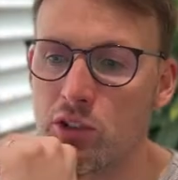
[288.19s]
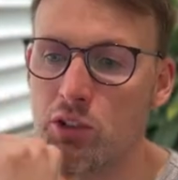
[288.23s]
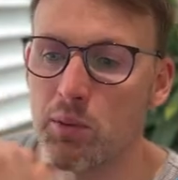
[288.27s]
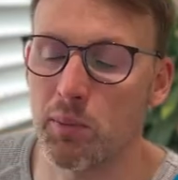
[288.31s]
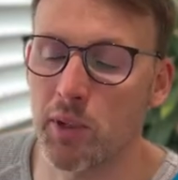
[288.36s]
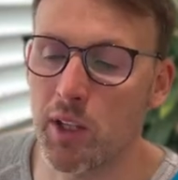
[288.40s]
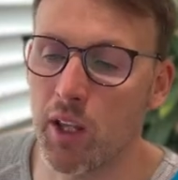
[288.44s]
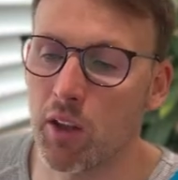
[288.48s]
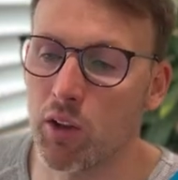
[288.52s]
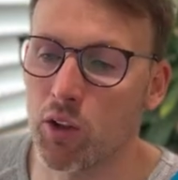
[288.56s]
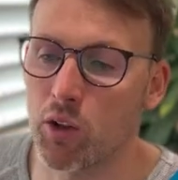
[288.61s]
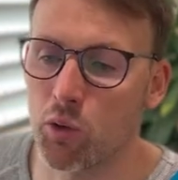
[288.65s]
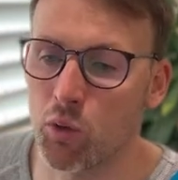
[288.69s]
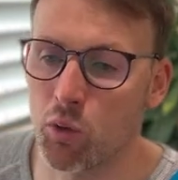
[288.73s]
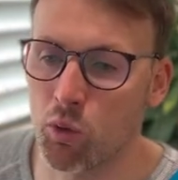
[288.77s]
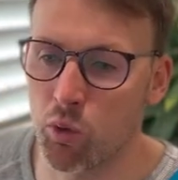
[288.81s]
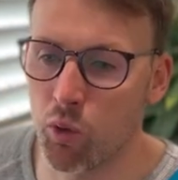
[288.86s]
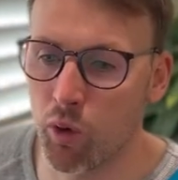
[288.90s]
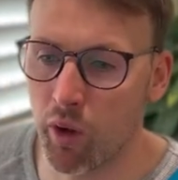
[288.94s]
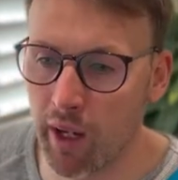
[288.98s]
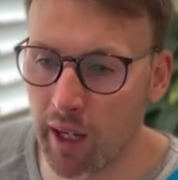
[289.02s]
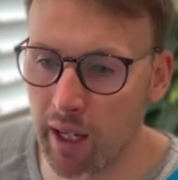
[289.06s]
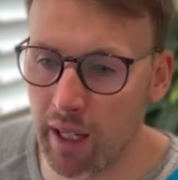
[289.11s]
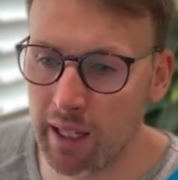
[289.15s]
Some of the other
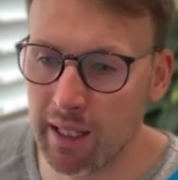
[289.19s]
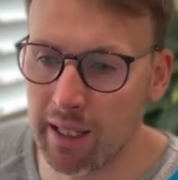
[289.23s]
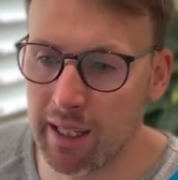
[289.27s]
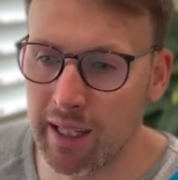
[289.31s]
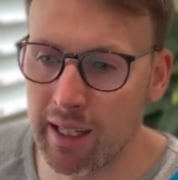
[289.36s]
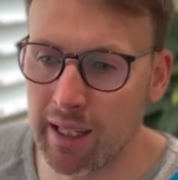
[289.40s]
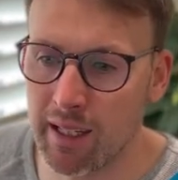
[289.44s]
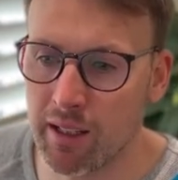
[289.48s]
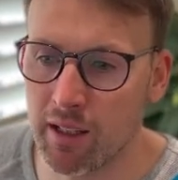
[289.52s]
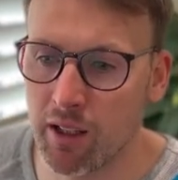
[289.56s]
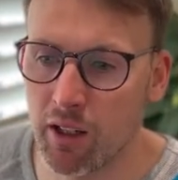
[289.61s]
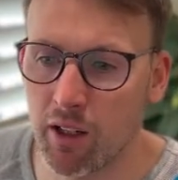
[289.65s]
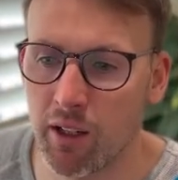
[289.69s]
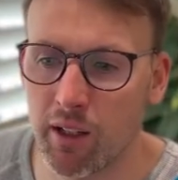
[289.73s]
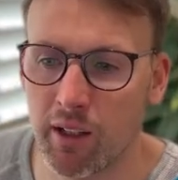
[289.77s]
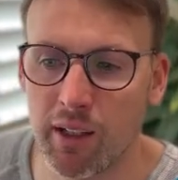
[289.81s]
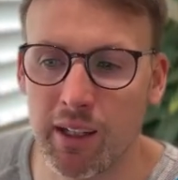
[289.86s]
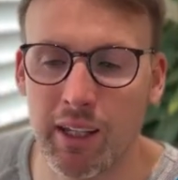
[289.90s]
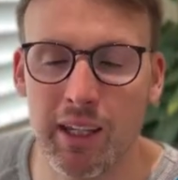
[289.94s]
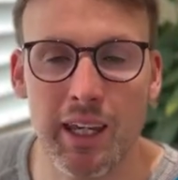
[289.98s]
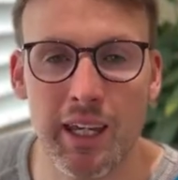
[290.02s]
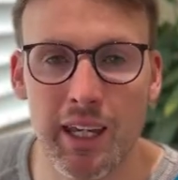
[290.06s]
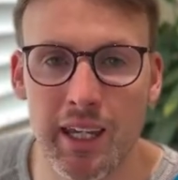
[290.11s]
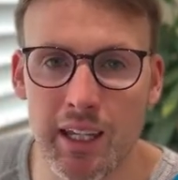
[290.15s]
really
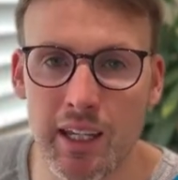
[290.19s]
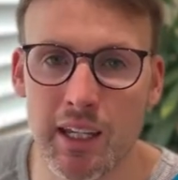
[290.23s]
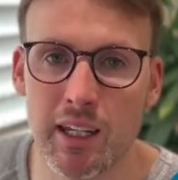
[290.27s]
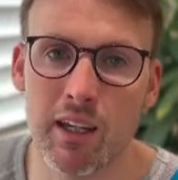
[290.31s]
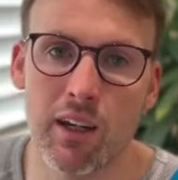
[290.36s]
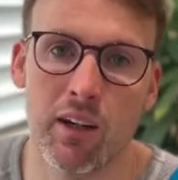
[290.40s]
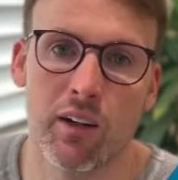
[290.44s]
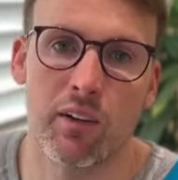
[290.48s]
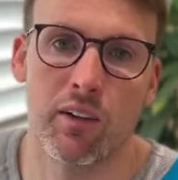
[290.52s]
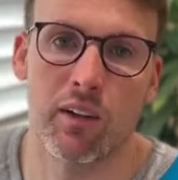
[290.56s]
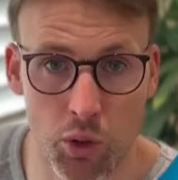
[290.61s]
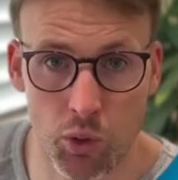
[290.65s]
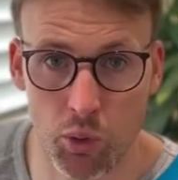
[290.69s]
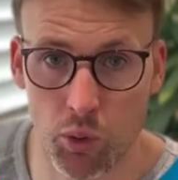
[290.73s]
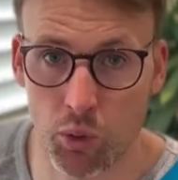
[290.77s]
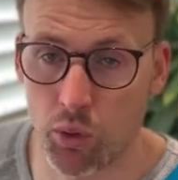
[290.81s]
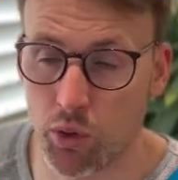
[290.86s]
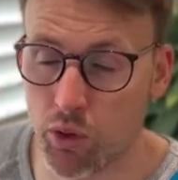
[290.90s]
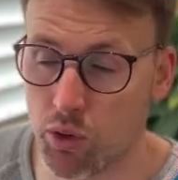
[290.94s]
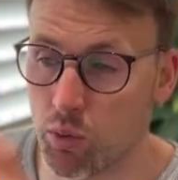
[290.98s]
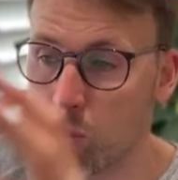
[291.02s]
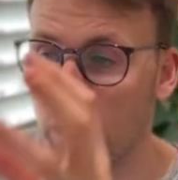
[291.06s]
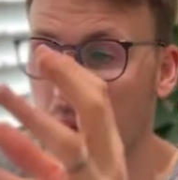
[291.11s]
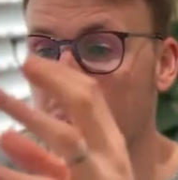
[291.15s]
key
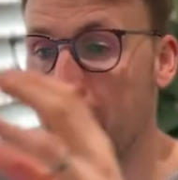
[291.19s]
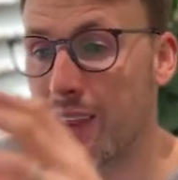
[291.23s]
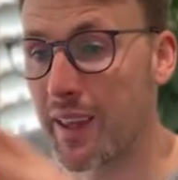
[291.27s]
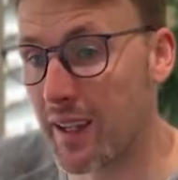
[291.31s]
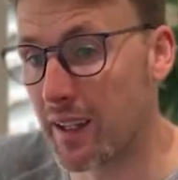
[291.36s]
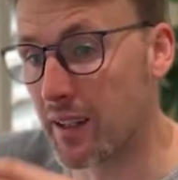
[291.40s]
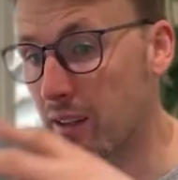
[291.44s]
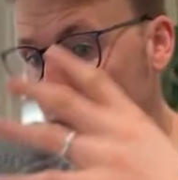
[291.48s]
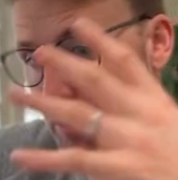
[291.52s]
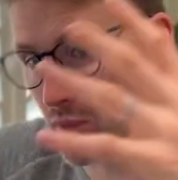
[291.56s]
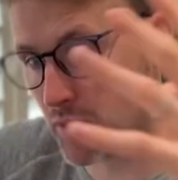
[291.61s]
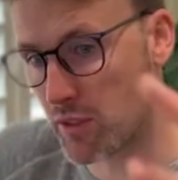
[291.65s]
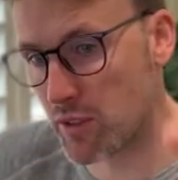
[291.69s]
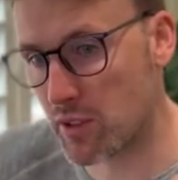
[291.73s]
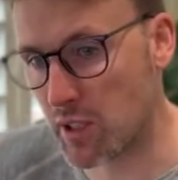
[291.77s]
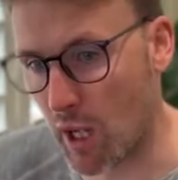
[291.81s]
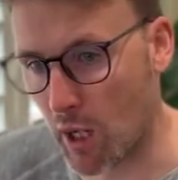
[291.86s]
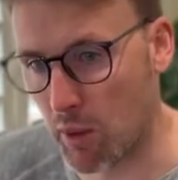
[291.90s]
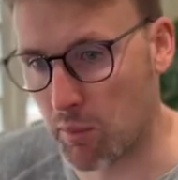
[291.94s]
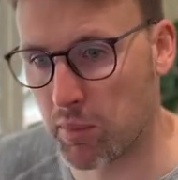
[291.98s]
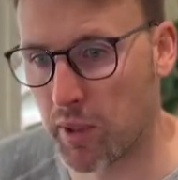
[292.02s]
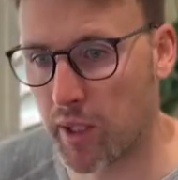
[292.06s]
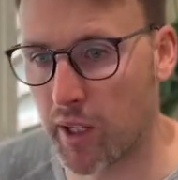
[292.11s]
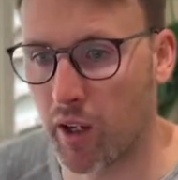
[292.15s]
tools within
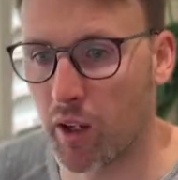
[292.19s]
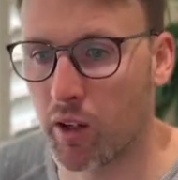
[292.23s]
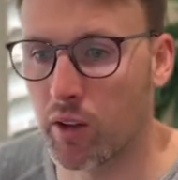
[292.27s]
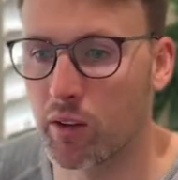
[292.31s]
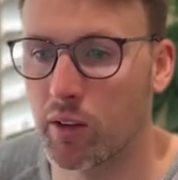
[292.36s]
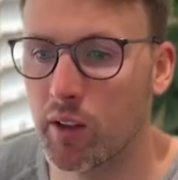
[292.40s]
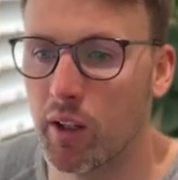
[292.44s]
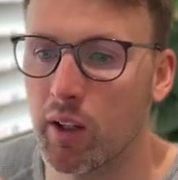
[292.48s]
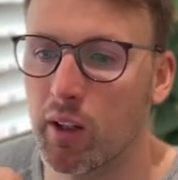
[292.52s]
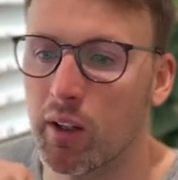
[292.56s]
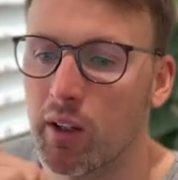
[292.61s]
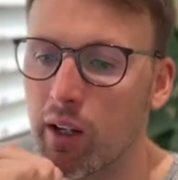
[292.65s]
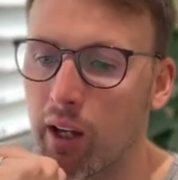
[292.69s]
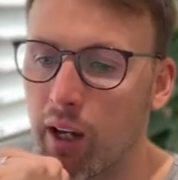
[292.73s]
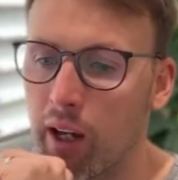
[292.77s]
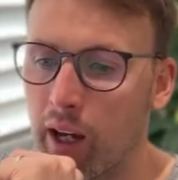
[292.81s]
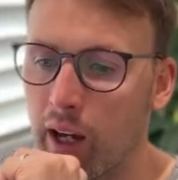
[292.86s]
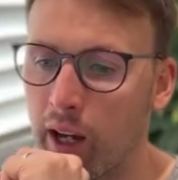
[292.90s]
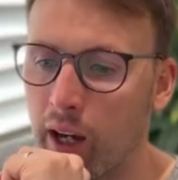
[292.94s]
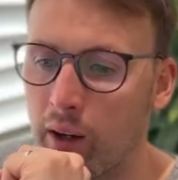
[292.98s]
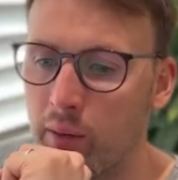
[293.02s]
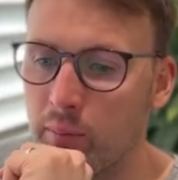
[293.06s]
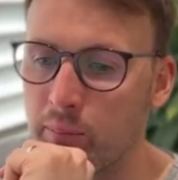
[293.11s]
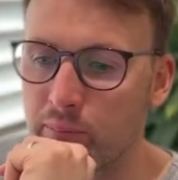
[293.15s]
Taplio
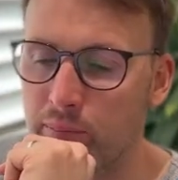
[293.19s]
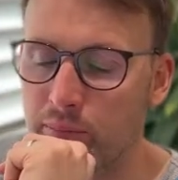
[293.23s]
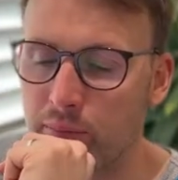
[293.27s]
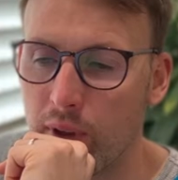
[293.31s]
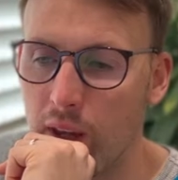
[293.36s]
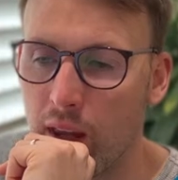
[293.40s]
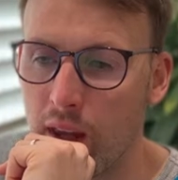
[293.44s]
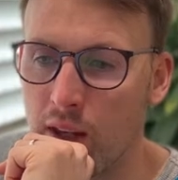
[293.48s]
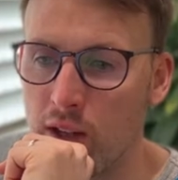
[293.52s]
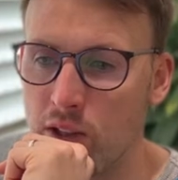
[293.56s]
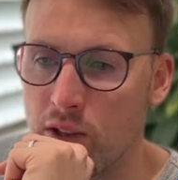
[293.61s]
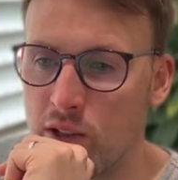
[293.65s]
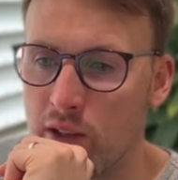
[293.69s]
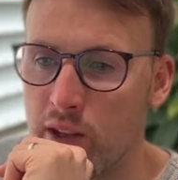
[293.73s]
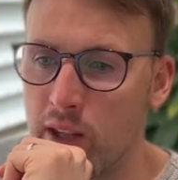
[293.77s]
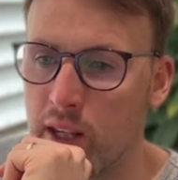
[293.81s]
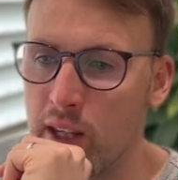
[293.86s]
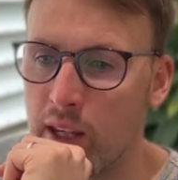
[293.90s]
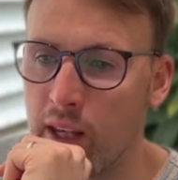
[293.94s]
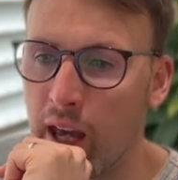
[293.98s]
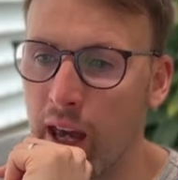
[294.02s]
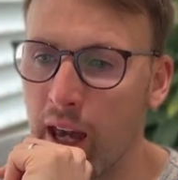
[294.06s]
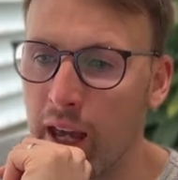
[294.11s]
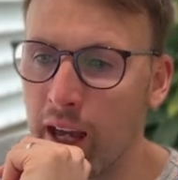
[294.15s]
um, is
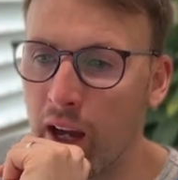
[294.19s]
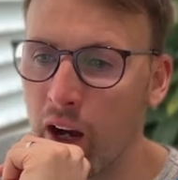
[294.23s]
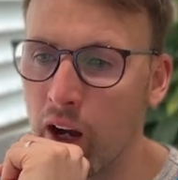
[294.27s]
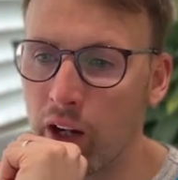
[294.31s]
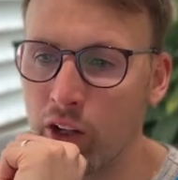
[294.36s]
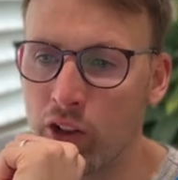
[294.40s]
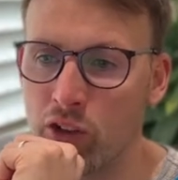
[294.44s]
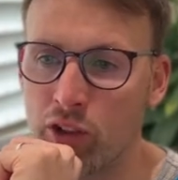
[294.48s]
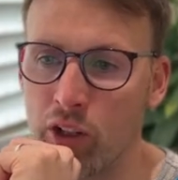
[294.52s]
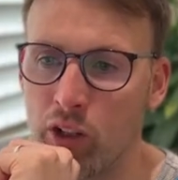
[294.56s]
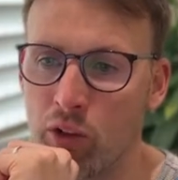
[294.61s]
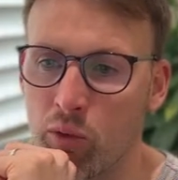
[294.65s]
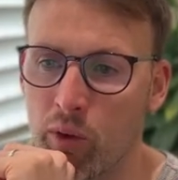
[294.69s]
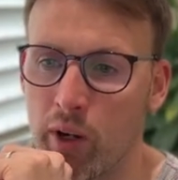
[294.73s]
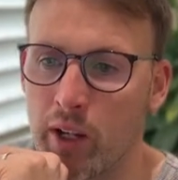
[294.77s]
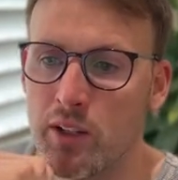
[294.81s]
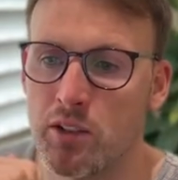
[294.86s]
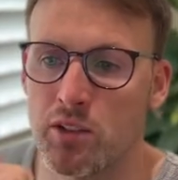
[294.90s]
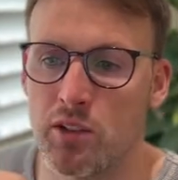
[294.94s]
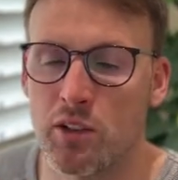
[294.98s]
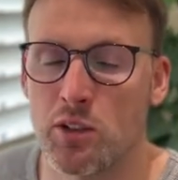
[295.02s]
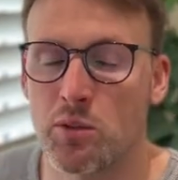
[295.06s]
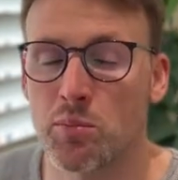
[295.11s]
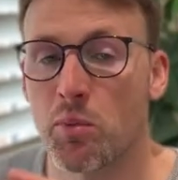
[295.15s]
the AI
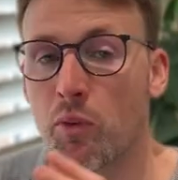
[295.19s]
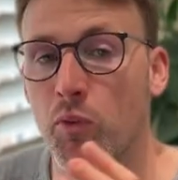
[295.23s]
generators.